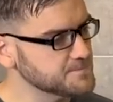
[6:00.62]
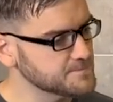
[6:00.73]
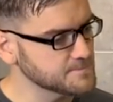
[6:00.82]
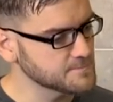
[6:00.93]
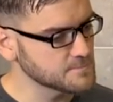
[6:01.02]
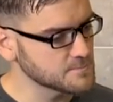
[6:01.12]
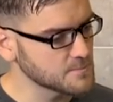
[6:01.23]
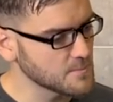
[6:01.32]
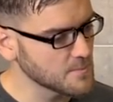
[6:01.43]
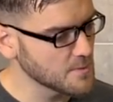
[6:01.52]

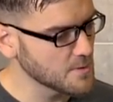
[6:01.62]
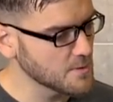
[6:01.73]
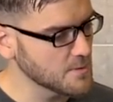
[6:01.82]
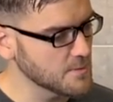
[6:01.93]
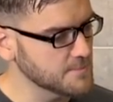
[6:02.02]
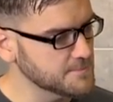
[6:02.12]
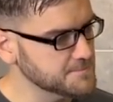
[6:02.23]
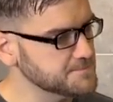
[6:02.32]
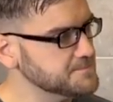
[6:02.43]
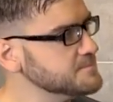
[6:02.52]

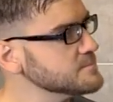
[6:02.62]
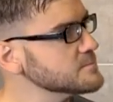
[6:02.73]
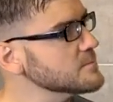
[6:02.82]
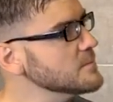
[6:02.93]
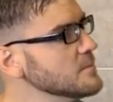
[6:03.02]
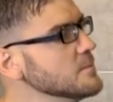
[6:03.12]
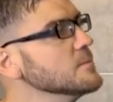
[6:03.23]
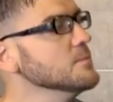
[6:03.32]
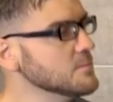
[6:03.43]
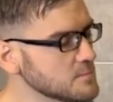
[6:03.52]

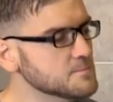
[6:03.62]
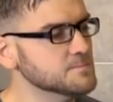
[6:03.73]
[no speech]